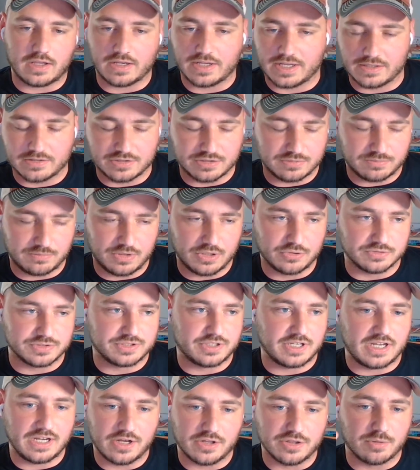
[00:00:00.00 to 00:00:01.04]
again,
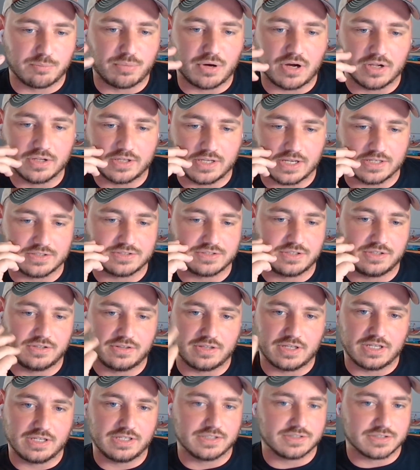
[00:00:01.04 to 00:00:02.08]
staying on the podcasting
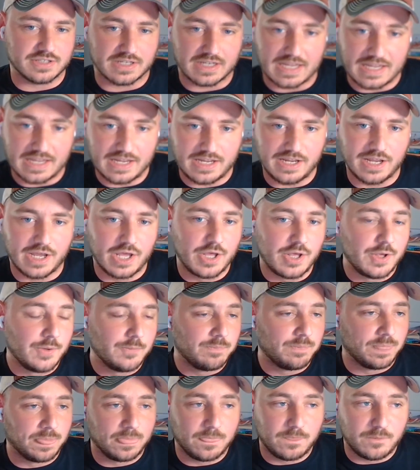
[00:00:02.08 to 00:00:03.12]
thing, it's like, hey,
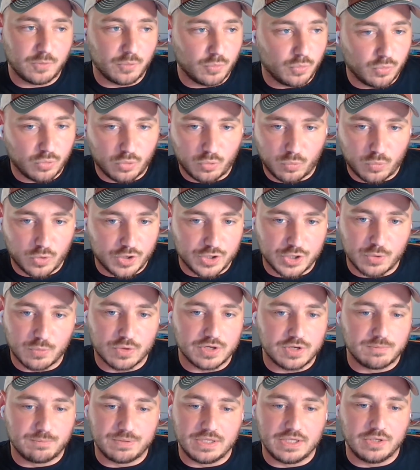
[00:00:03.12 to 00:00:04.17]
where do you
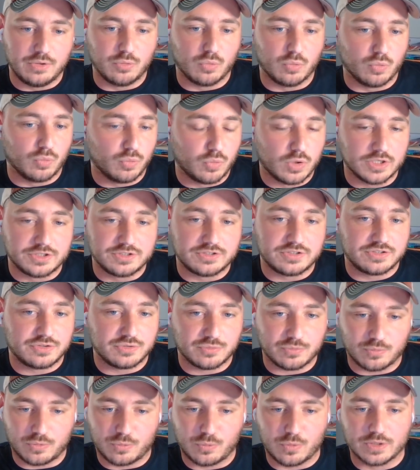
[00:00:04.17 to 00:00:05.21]
want to be? What
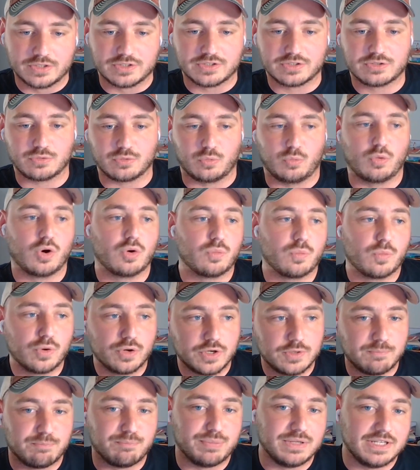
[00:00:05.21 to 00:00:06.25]

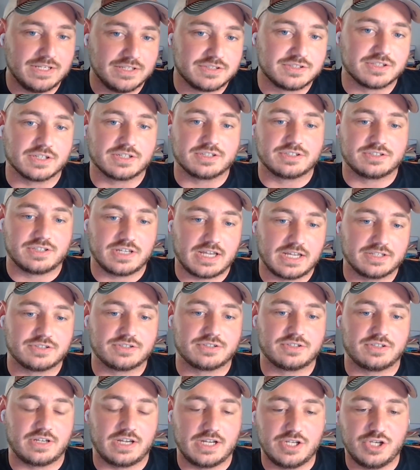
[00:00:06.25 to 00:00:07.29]
would be
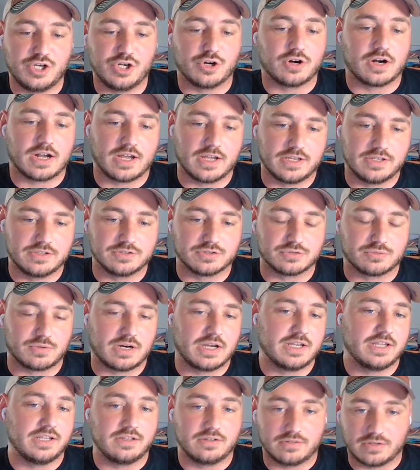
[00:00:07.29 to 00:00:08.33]
success in your eyes,
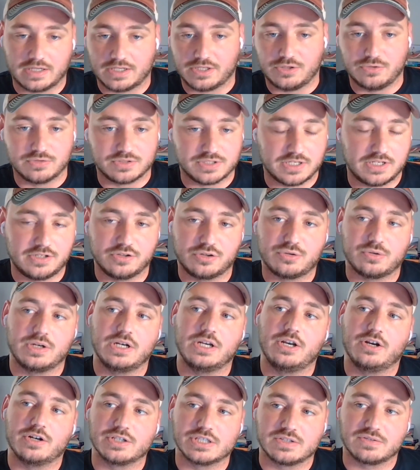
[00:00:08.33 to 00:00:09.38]
right? Like you said, in 3
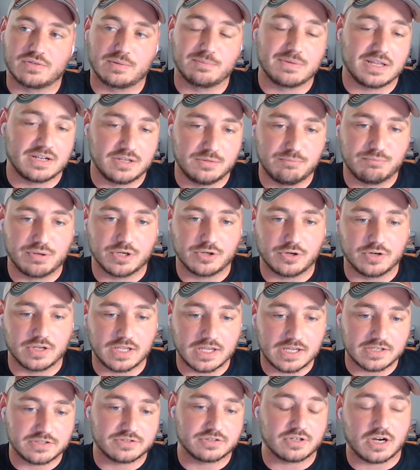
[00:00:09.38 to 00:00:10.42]
years, if I'm getting bigger
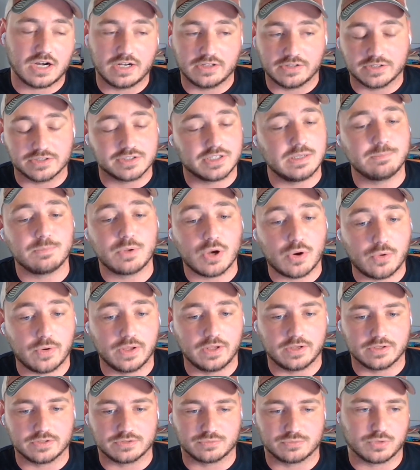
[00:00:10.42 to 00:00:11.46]
guests, all right, let's keep
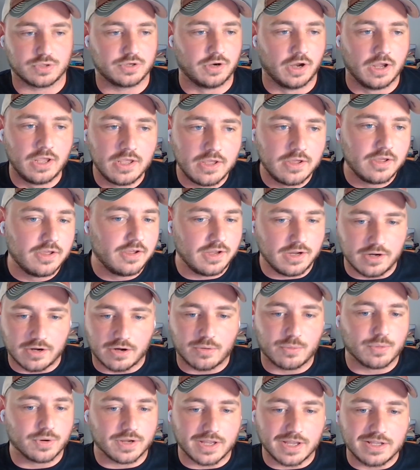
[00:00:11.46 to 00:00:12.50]
going, because we're
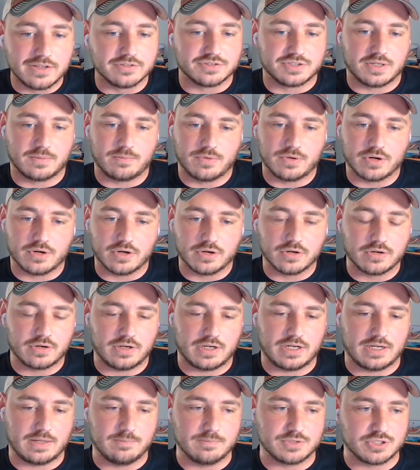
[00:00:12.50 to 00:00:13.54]
getting somewhere.
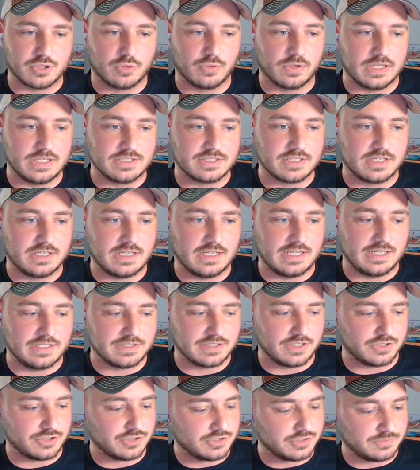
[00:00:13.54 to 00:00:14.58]
So is
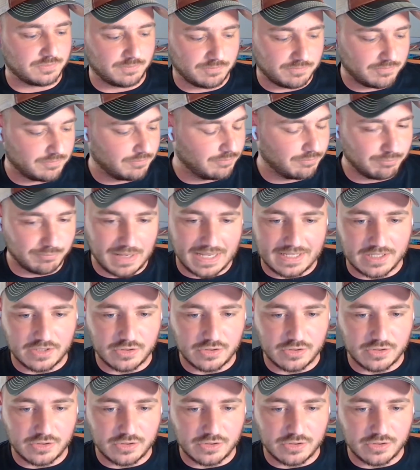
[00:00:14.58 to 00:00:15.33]
it just making